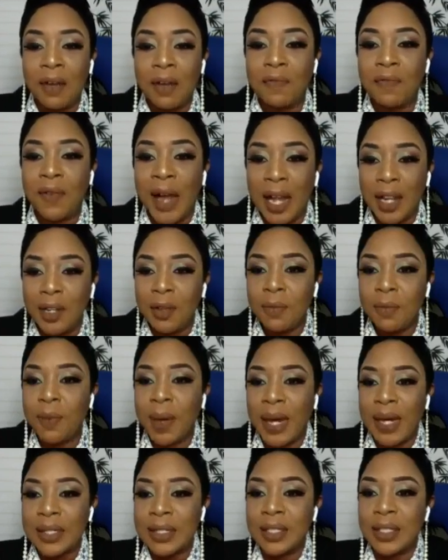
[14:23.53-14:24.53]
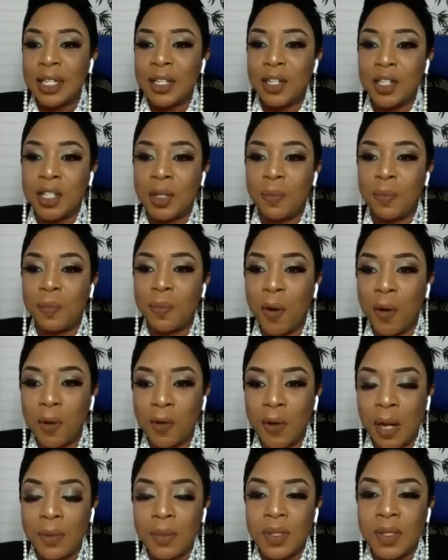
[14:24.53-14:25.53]
value-based leadership
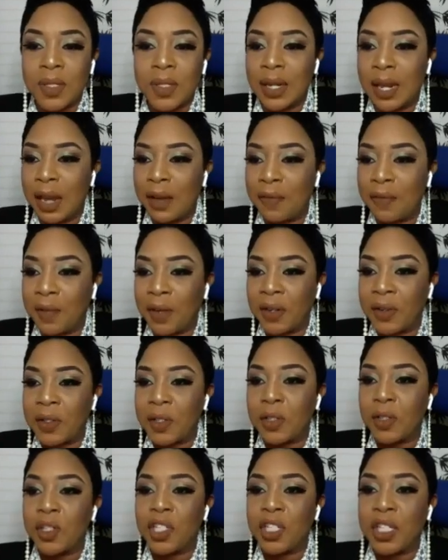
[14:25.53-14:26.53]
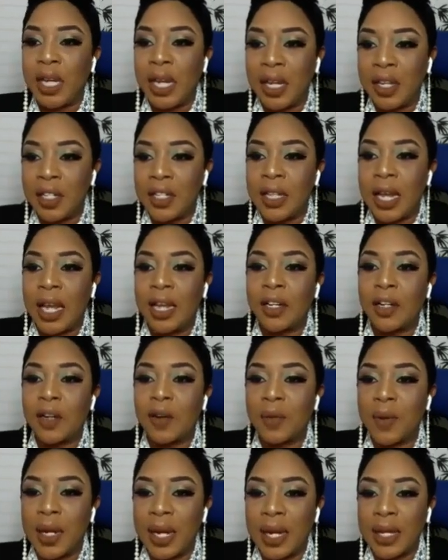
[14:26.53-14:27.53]
programs to South Africa to change and
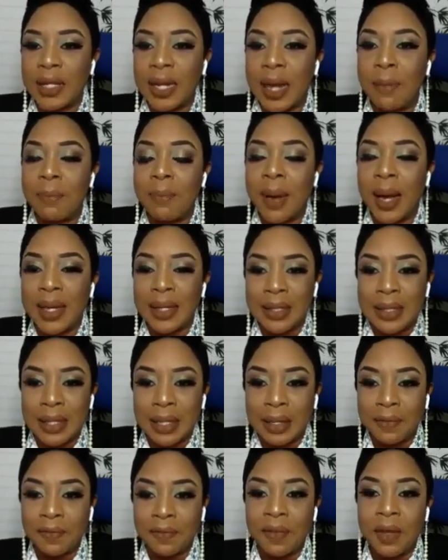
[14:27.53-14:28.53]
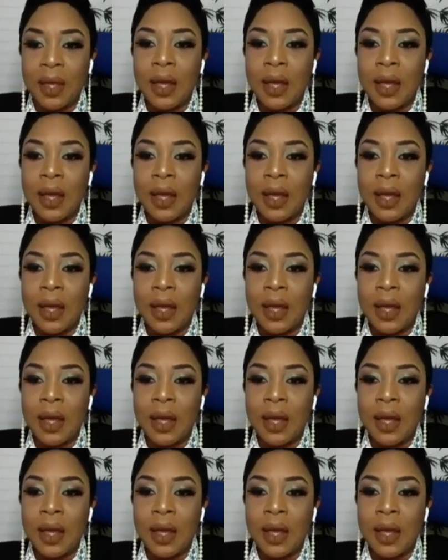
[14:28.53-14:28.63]
create a massive